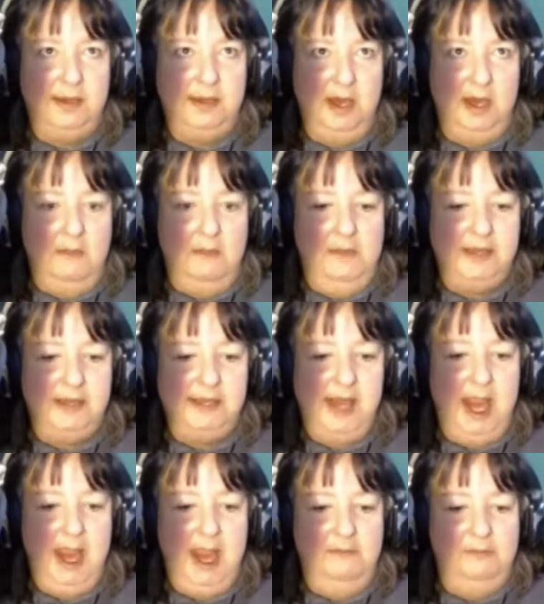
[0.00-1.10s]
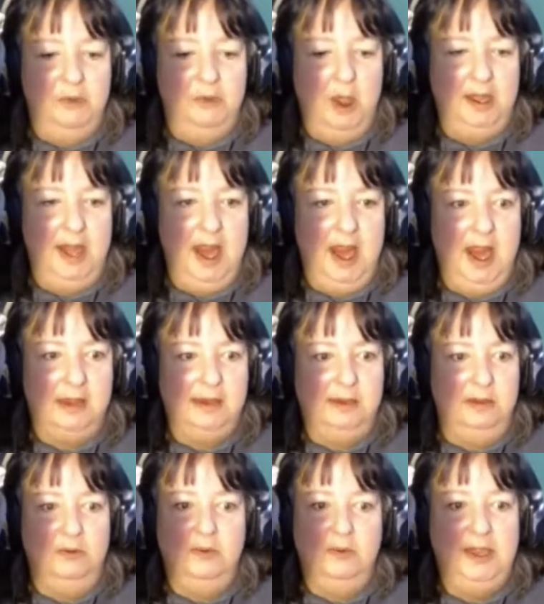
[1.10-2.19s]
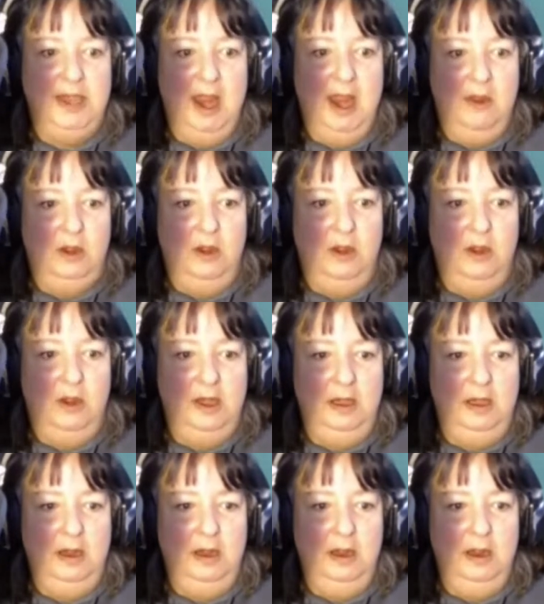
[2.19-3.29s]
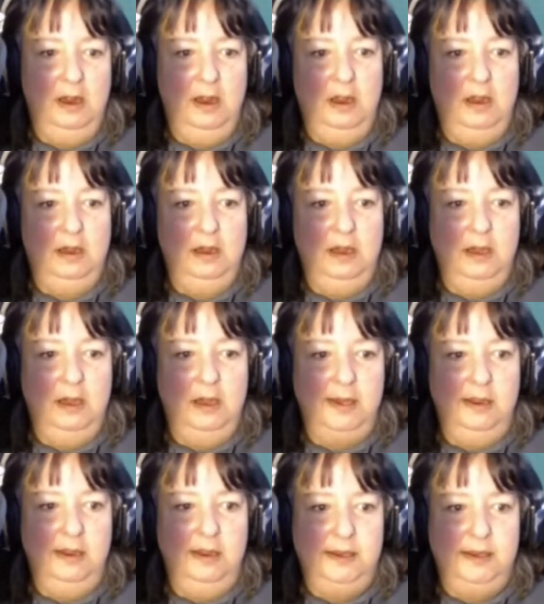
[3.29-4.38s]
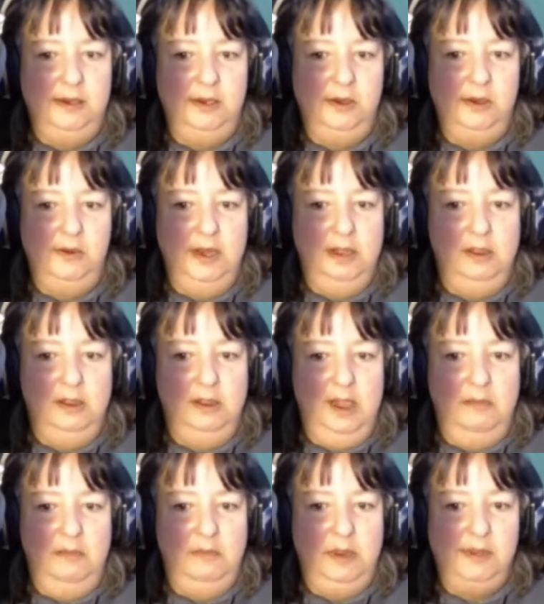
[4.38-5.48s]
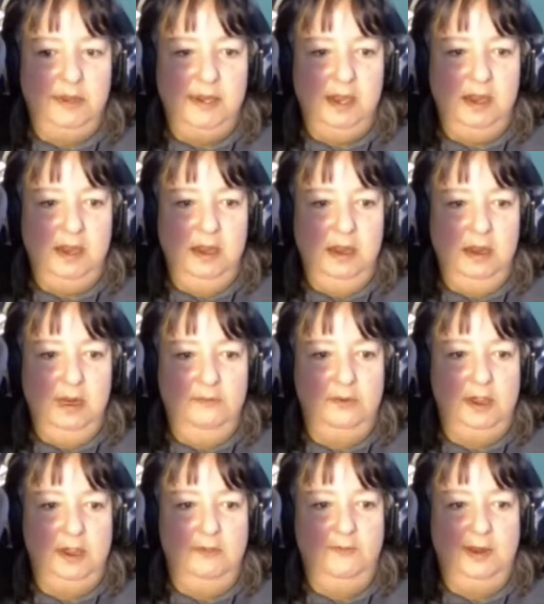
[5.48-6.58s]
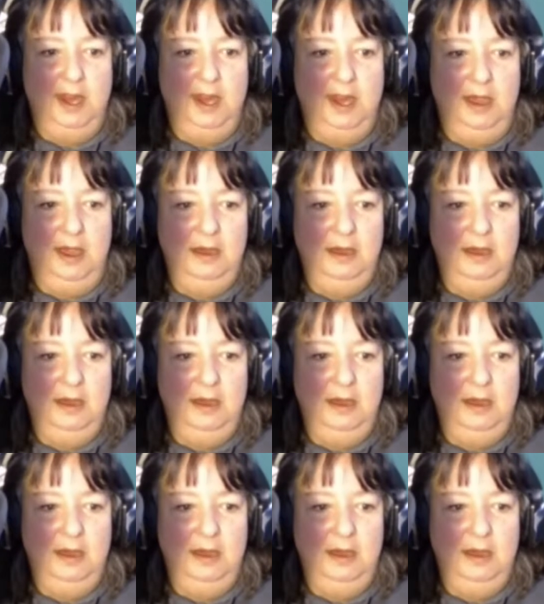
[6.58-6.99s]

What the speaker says: I got my Sam broadcaster re-downloaded because I used to do internet music for different things.